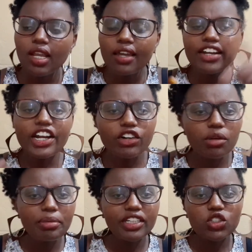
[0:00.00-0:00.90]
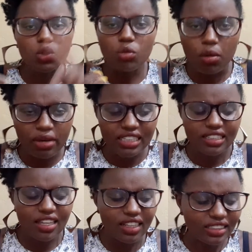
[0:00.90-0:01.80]
Nairobi to
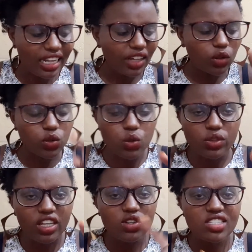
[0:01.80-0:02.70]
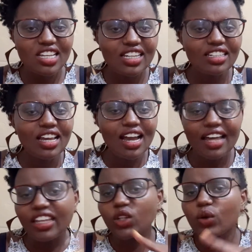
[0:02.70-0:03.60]
Mombasa, that's like 2,000,
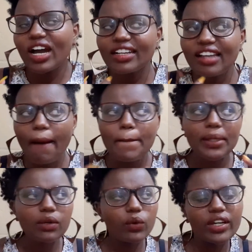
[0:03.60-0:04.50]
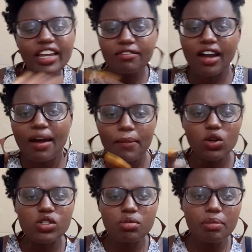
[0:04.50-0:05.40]
and then you add up whatever
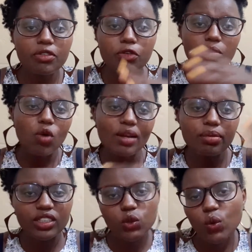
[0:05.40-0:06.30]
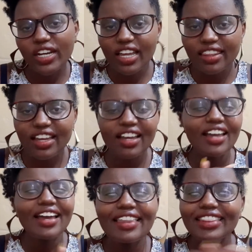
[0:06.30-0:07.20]
amount, maybe from one place to another.
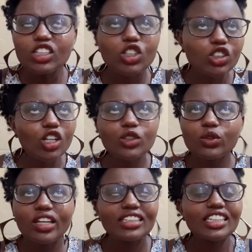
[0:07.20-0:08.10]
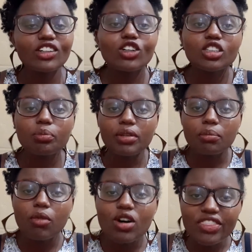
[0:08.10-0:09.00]
The total to that cannot be
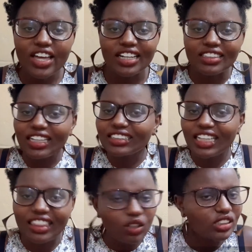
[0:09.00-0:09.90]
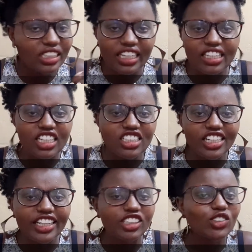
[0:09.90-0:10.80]
more than 10,000 Kenya
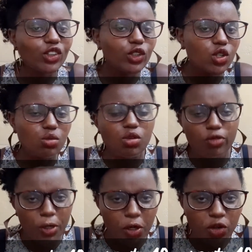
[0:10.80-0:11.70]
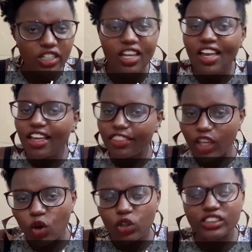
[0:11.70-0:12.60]
shillings for you to move around the
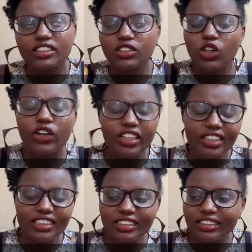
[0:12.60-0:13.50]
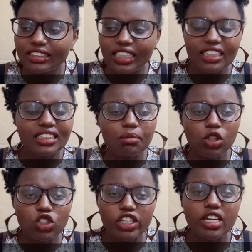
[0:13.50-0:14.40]
coast. So in this case, I'm
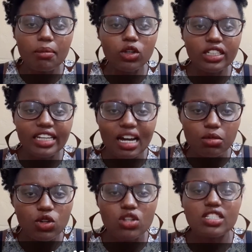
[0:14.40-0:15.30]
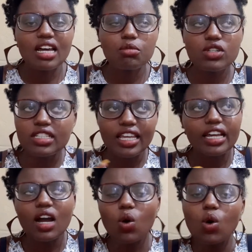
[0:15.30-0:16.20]
not talking about Lamu, because Lamu is
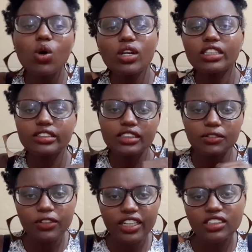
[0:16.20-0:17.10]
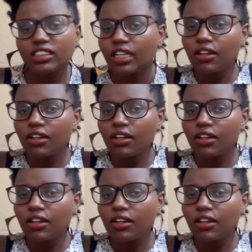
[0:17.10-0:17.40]
like a whole different